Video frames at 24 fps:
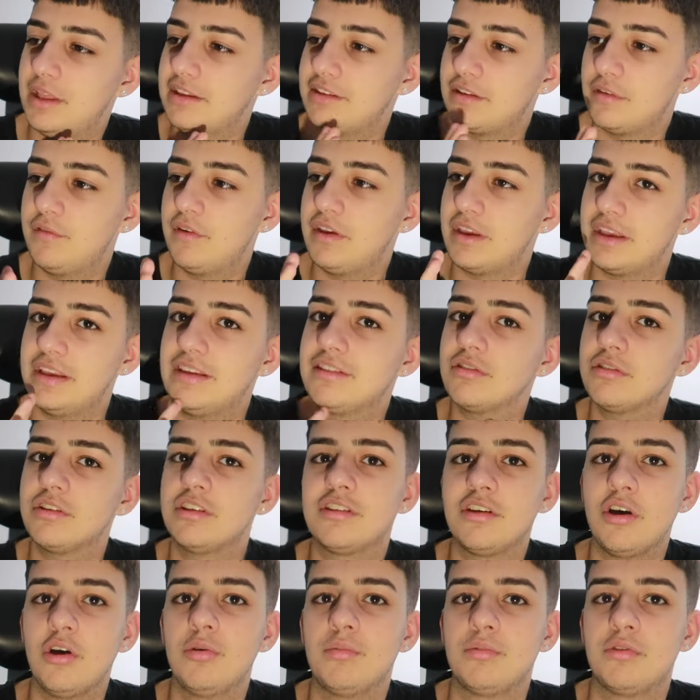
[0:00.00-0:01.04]
that's the thing, it's on
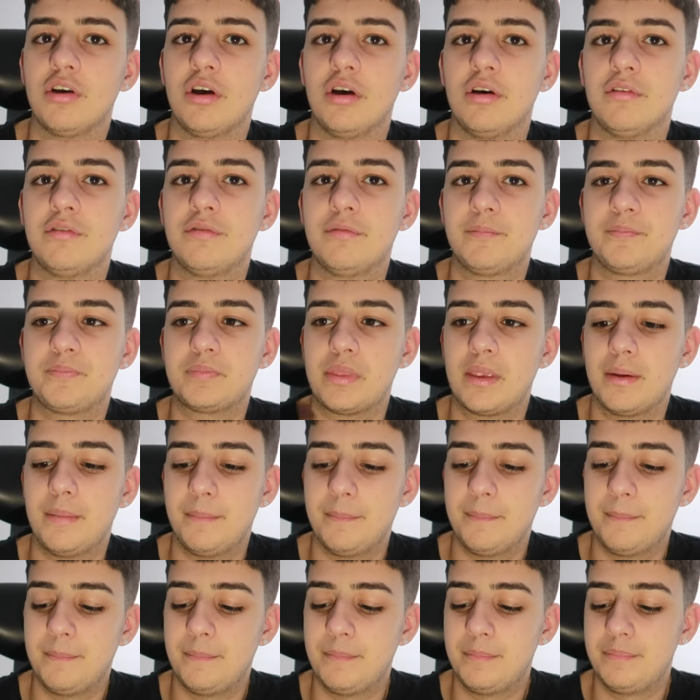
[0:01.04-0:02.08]
his home turf,
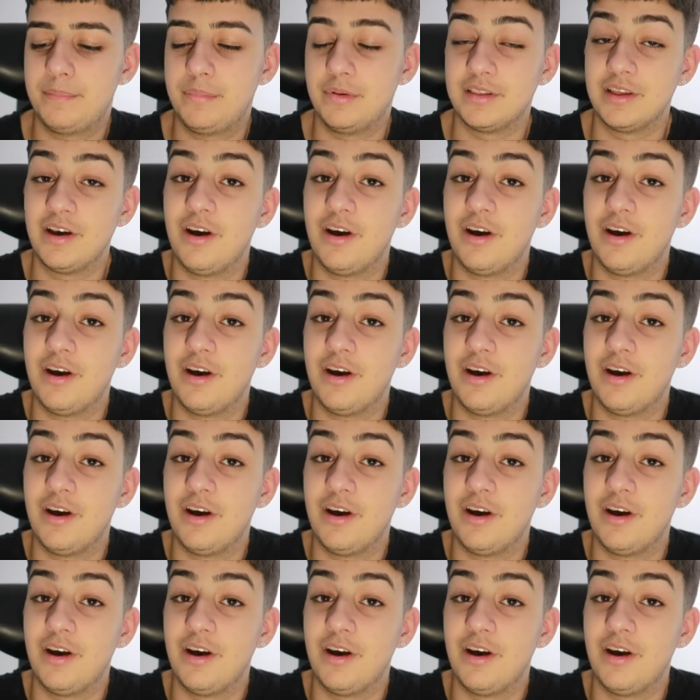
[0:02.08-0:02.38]
but